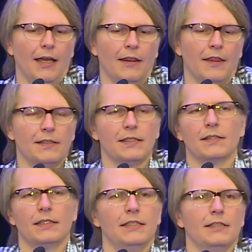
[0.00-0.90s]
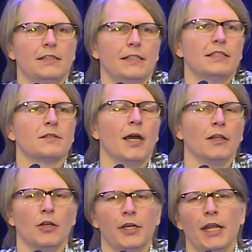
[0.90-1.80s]
this is my
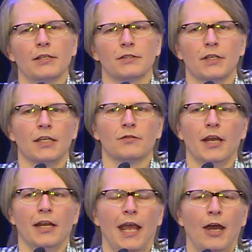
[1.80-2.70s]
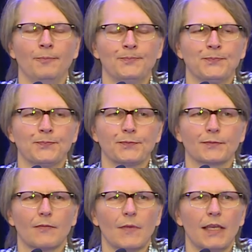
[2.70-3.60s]
learning exercise right now,
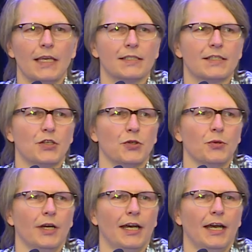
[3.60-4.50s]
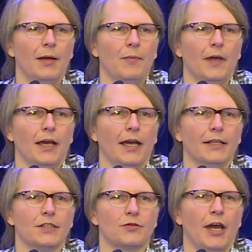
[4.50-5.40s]
is to
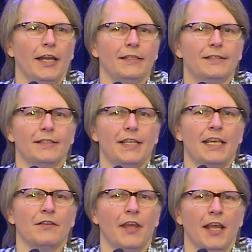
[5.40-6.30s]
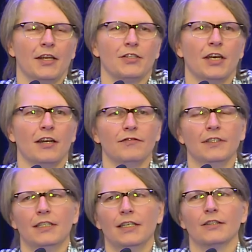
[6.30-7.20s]
try to take advantage of
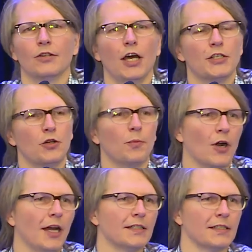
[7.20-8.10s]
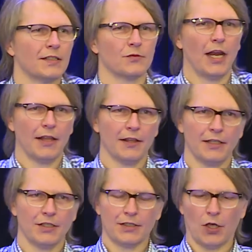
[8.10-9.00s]
logical processes rather
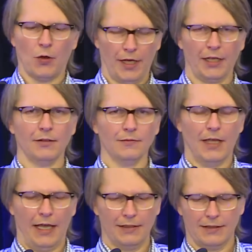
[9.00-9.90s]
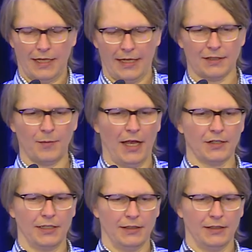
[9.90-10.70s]
than just going and smashing